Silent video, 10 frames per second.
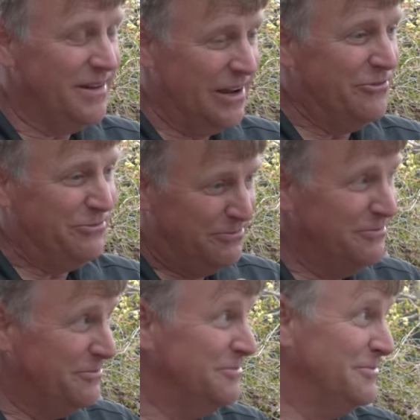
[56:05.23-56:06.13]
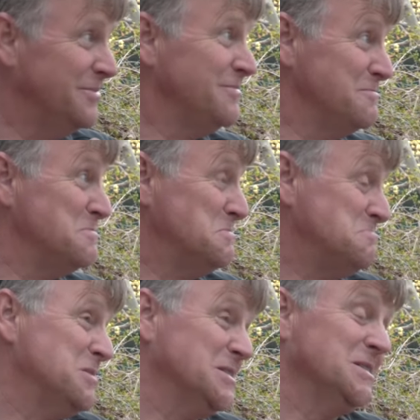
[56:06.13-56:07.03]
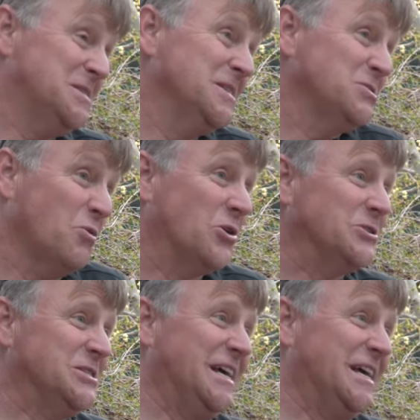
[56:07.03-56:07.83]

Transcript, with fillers: have this is this works.